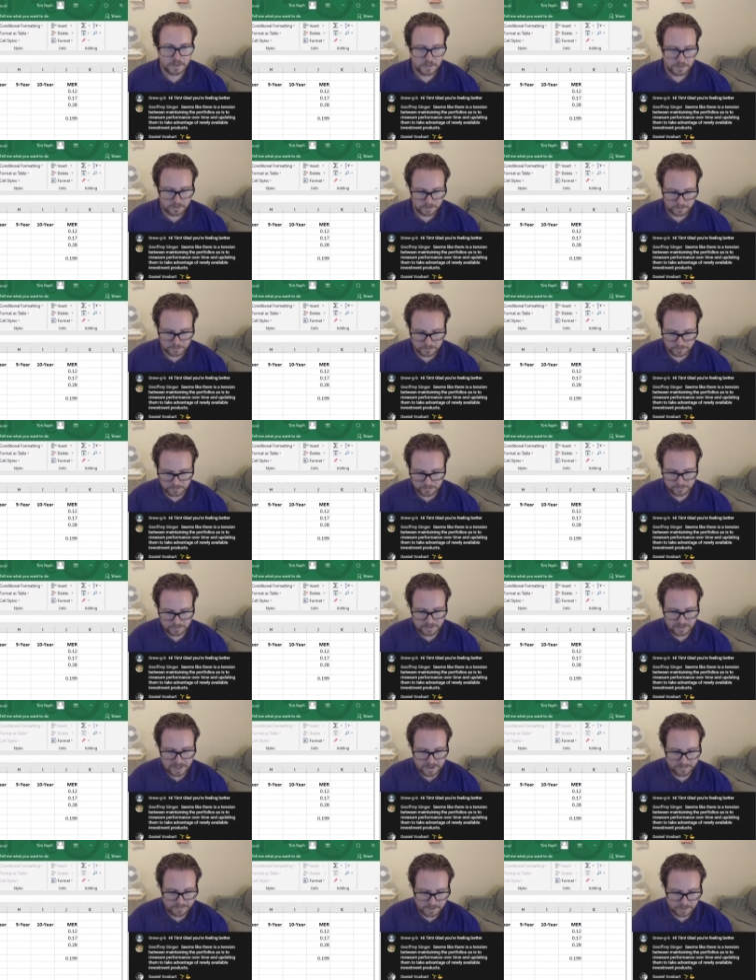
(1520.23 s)
So
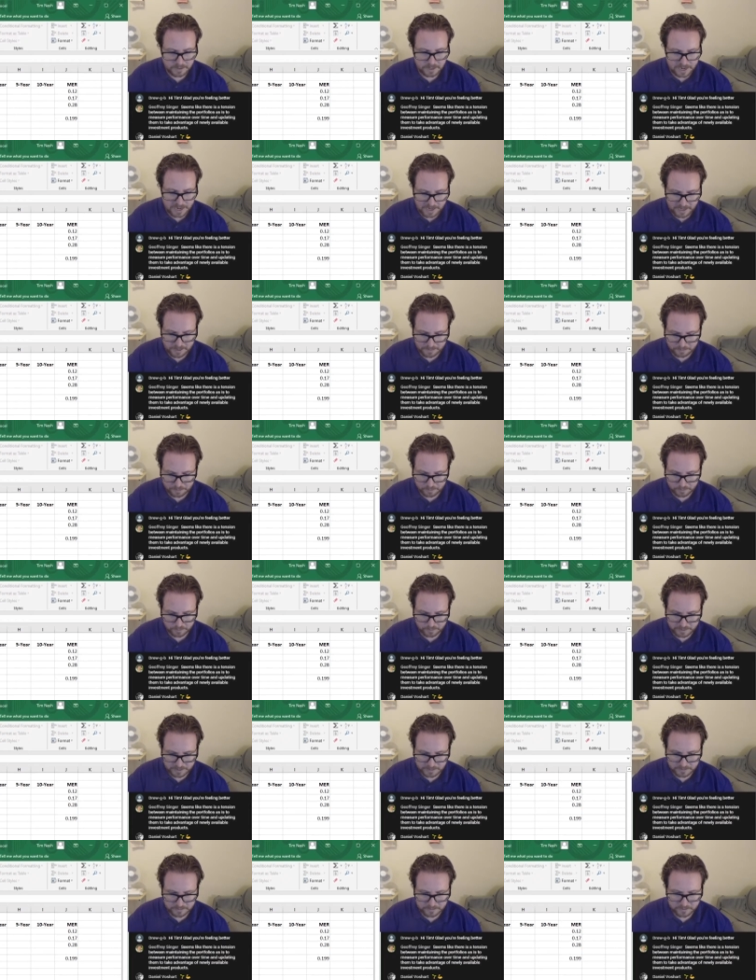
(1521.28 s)

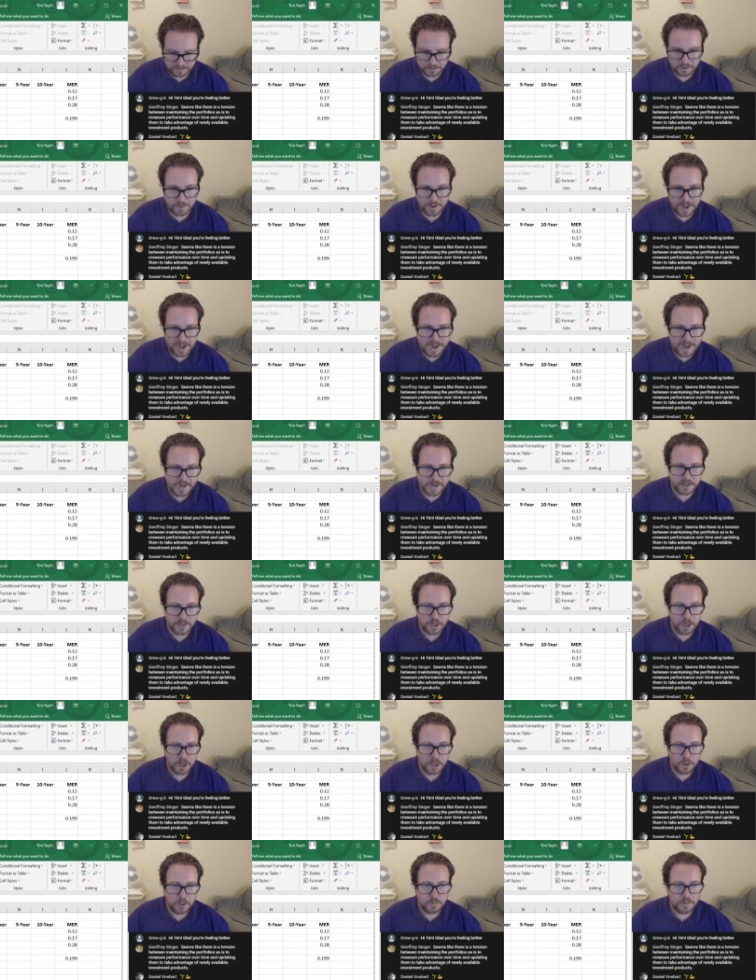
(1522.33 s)
8.08,
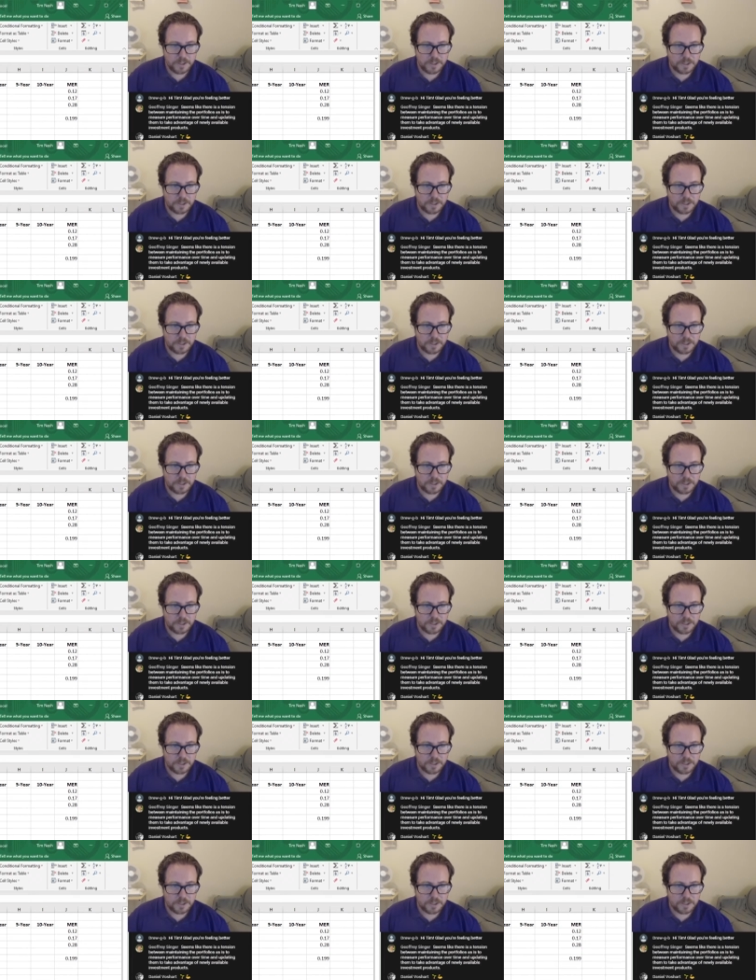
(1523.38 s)
which
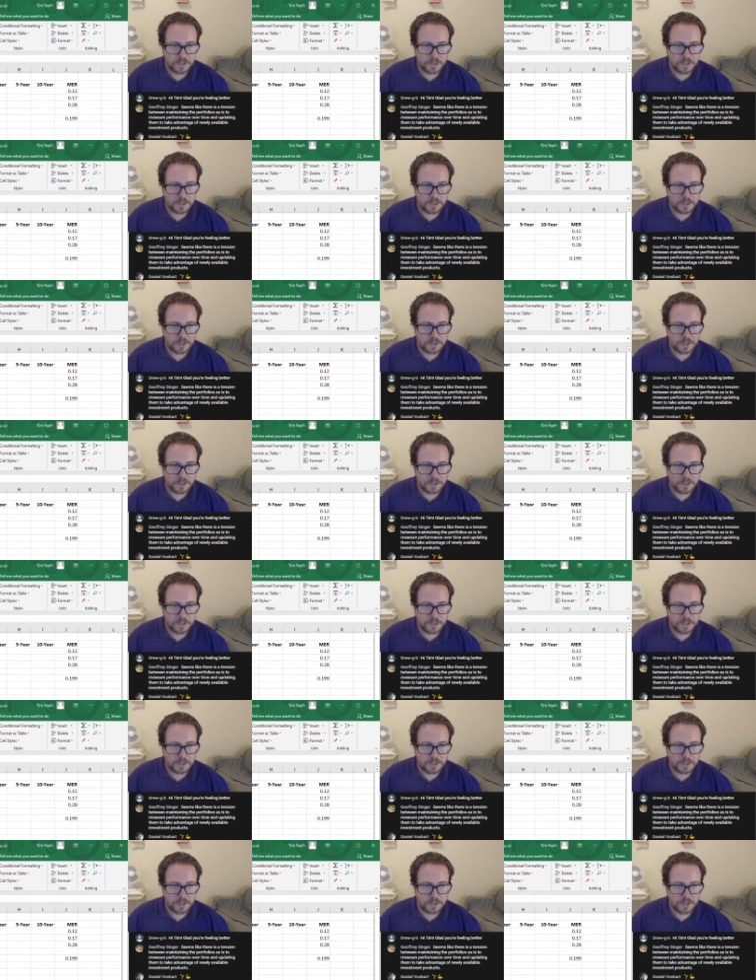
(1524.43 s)
means that I
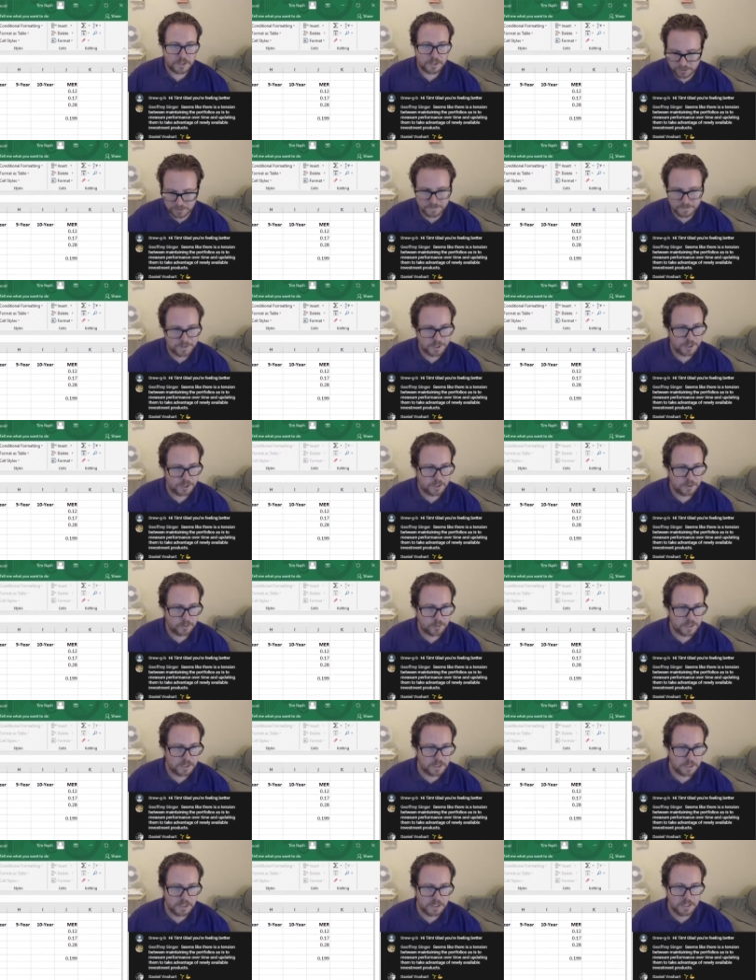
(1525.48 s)
can just do very
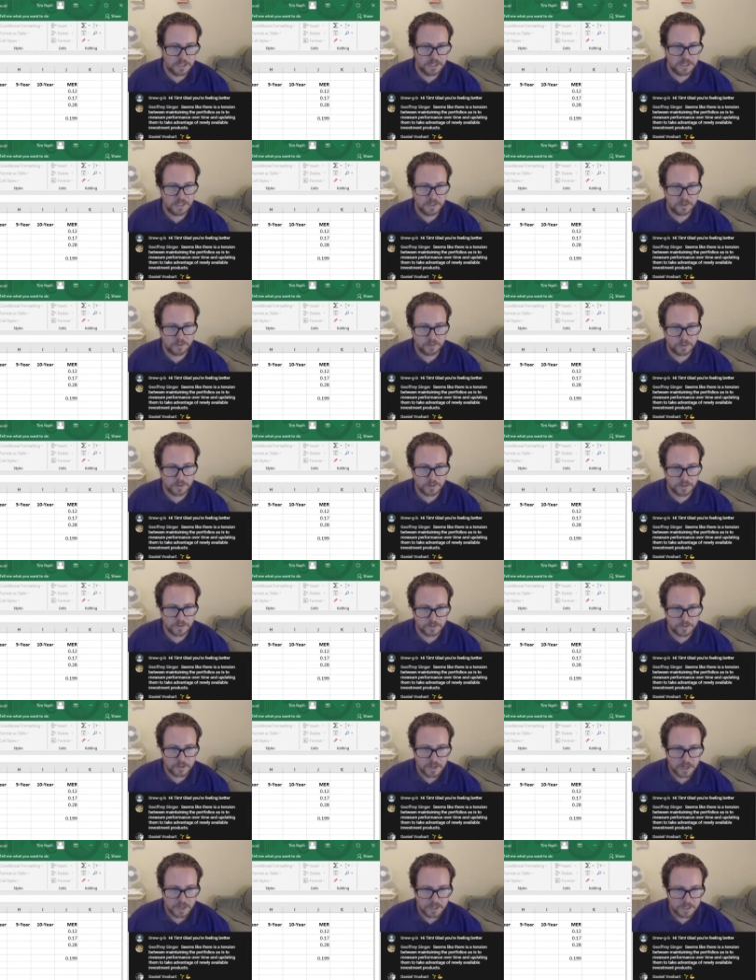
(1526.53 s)
quickly equals
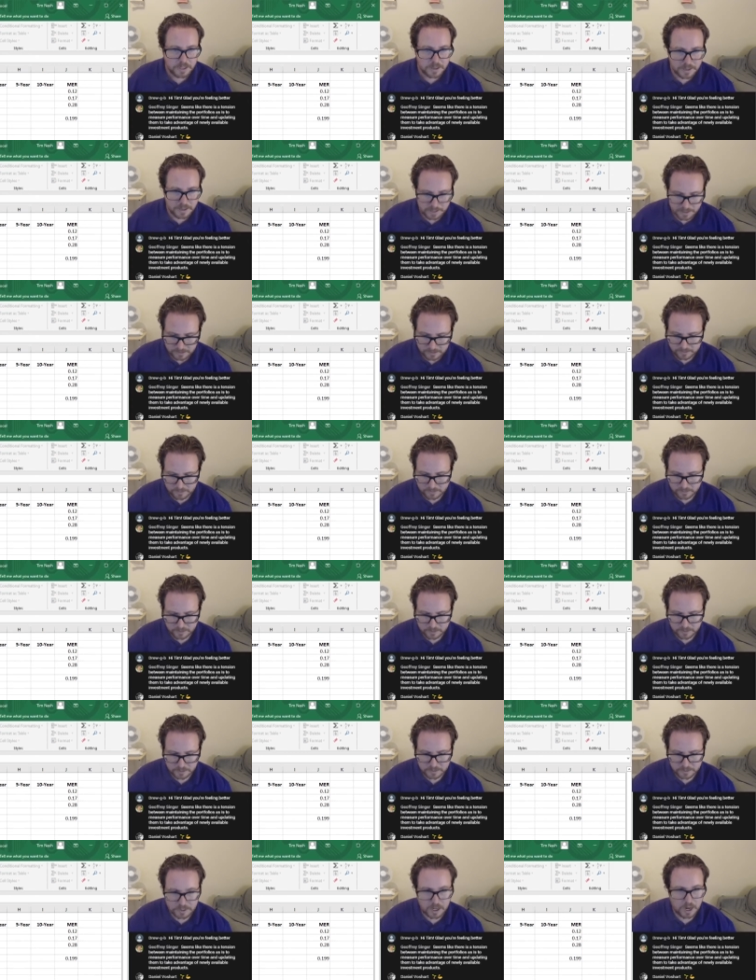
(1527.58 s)
this
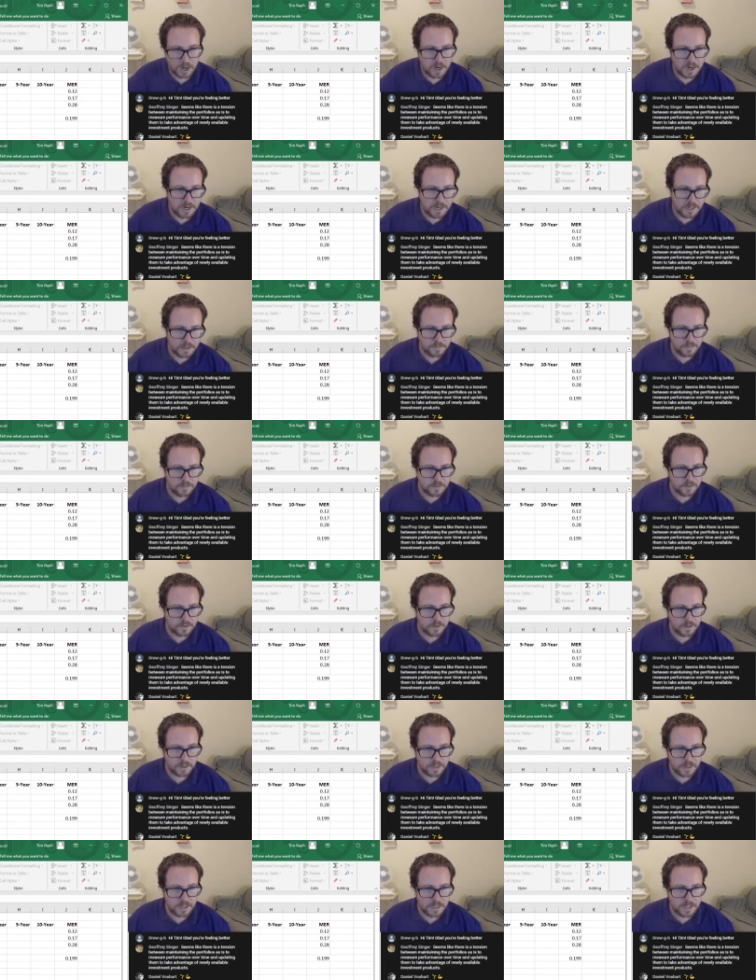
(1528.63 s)
times
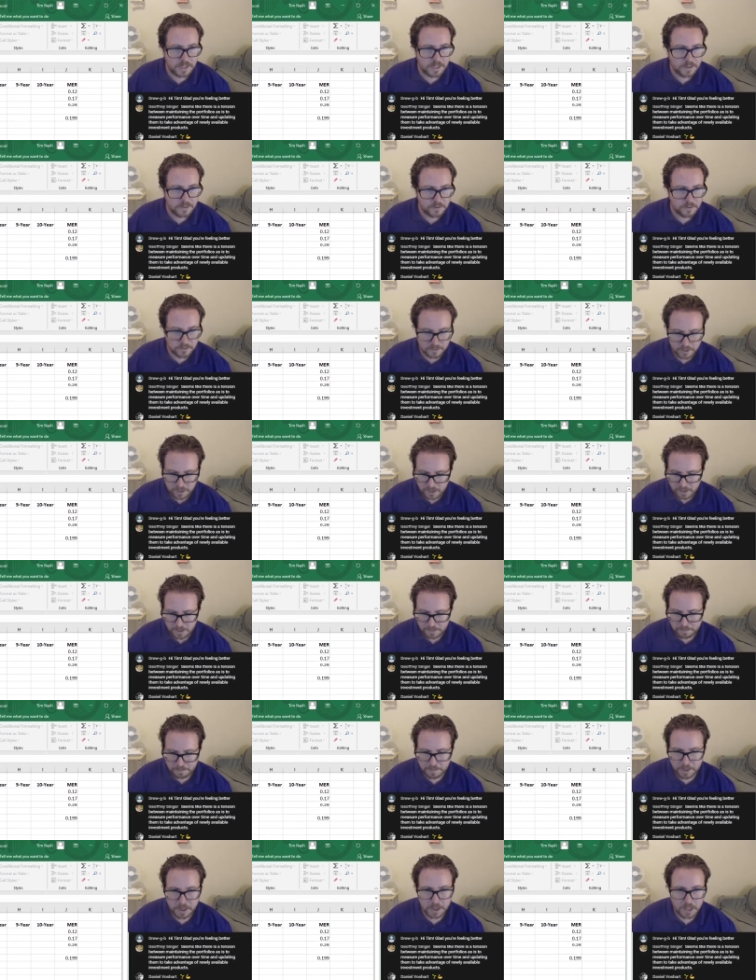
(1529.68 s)
this
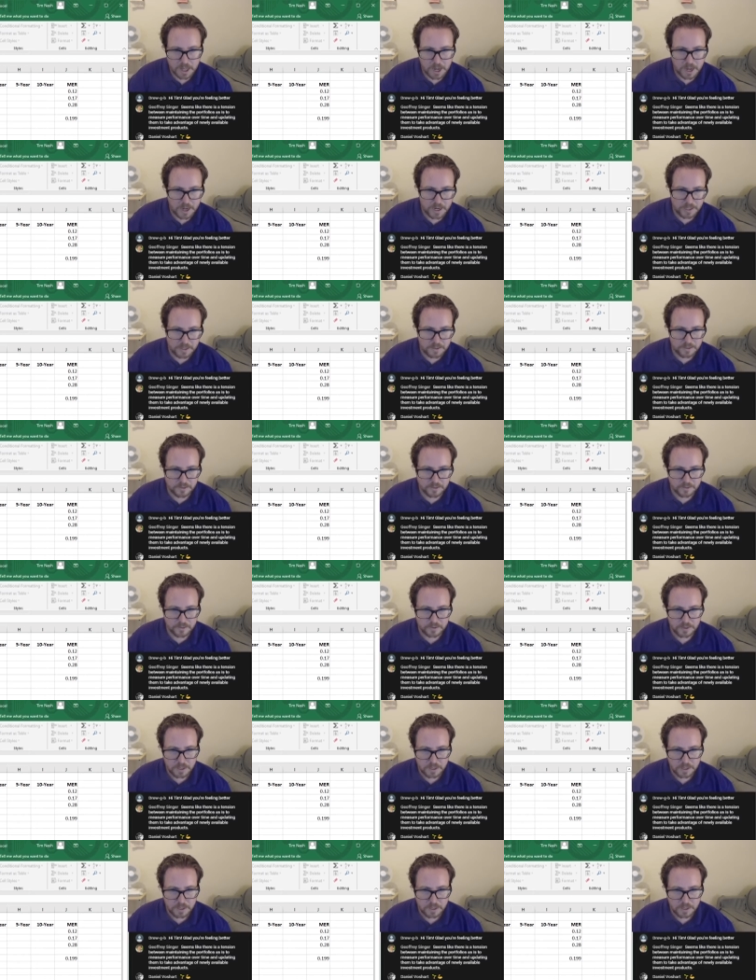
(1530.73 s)
plus